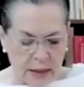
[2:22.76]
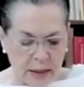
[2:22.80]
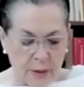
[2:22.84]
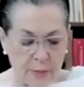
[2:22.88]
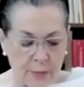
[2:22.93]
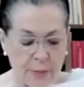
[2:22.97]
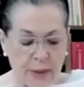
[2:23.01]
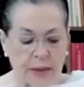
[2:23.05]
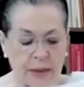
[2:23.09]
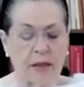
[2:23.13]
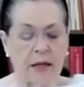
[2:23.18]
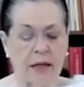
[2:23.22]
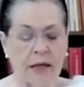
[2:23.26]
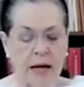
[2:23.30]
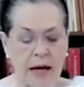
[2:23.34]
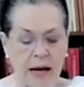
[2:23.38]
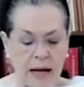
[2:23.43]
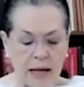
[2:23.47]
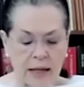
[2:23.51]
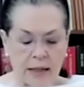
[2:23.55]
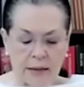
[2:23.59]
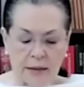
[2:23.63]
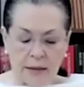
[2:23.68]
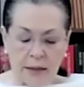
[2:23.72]
But there
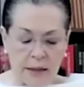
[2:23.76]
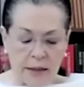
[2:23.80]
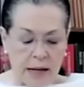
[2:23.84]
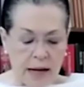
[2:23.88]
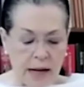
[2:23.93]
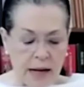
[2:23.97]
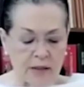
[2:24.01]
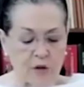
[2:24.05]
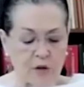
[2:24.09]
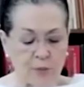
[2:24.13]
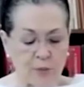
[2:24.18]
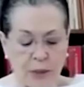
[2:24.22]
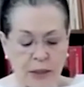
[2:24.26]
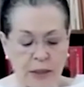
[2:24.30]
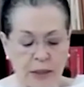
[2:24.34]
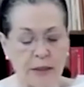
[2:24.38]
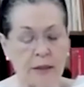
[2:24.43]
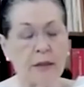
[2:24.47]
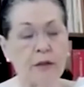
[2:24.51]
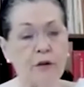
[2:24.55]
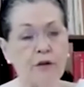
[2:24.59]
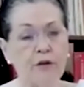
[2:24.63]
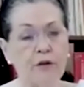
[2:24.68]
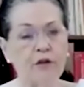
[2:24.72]
has
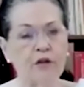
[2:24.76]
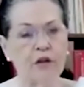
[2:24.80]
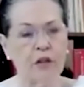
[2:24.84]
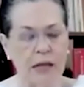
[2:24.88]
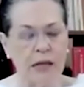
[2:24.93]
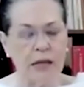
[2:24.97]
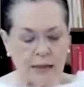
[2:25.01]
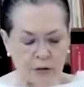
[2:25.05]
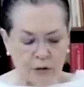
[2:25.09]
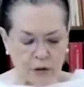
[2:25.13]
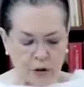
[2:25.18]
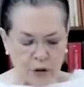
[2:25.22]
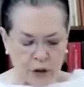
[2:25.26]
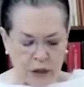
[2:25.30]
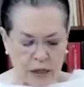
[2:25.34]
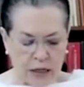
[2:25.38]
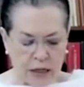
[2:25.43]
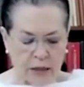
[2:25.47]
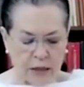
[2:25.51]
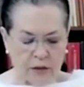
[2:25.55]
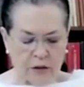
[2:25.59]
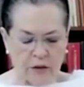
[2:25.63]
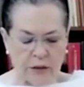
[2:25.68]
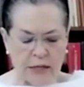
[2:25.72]
been a
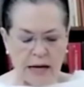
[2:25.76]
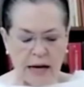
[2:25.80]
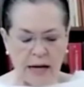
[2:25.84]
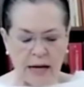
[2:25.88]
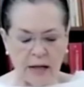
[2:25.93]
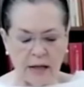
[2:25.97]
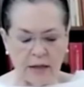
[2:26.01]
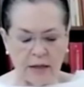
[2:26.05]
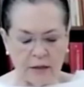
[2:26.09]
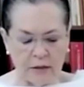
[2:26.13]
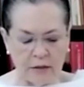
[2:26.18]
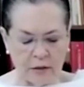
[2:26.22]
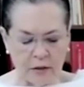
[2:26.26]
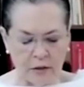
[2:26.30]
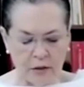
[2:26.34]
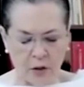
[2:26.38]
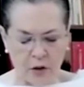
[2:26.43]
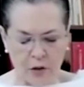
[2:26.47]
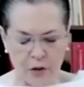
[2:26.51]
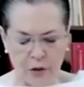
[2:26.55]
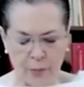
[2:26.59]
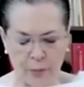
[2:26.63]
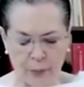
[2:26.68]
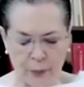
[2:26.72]
thundering silence
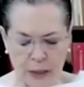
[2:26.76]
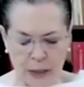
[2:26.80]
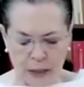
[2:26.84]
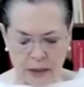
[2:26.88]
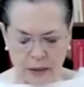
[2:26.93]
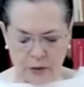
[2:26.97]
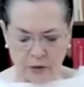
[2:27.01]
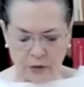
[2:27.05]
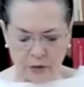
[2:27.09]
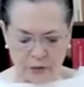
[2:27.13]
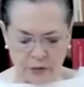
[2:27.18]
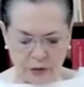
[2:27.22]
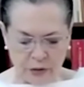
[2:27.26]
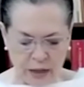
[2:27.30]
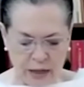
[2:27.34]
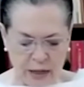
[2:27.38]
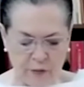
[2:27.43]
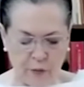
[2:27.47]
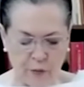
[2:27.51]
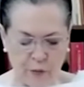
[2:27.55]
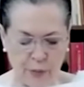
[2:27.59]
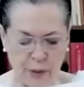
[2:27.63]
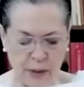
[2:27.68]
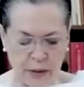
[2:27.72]
on the part of
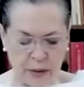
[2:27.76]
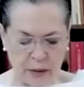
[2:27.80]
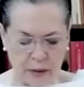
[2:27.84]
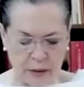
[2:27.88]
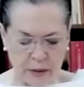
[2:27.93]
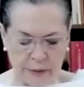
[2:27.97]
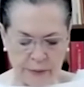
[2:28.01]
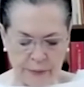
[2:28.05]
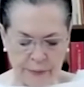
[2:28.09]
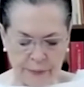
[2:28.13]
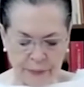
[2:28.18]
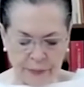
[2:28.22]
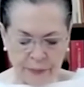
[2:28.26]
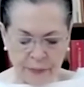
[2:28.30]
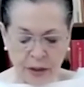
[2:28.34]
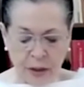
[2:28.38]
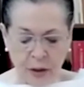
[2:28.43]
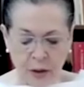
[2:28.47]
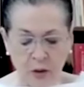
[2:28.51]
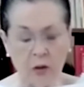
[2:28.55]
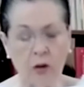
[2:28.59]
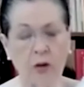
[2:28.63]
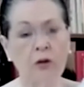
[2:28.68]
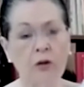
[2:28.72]
government.
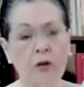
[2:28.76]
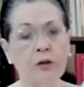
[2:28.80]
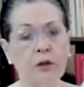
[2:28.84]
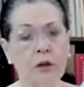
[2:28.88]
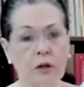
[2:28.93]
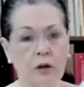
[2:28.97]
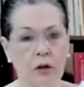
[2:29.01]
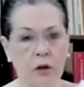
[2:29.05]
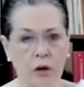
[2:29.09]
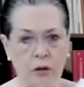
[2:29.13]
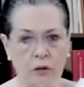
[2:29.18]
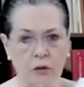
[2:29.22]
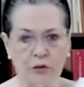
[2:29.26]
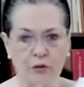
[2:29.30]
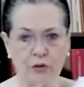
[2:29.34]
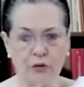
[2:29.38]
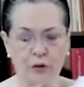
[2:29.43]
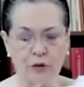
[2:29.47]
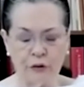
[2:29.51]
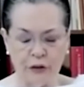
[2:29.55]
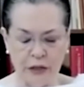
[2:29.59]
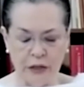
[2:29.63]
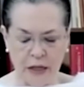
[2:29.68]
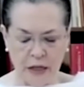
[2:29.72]
On the
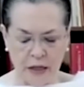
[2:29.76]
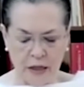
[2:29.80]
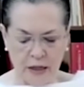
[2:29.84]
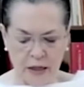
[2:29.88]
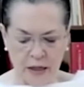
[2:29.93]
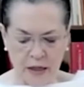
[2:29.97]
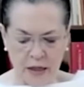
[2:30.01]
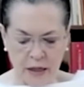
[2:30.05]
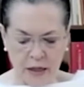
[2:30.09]
contrary,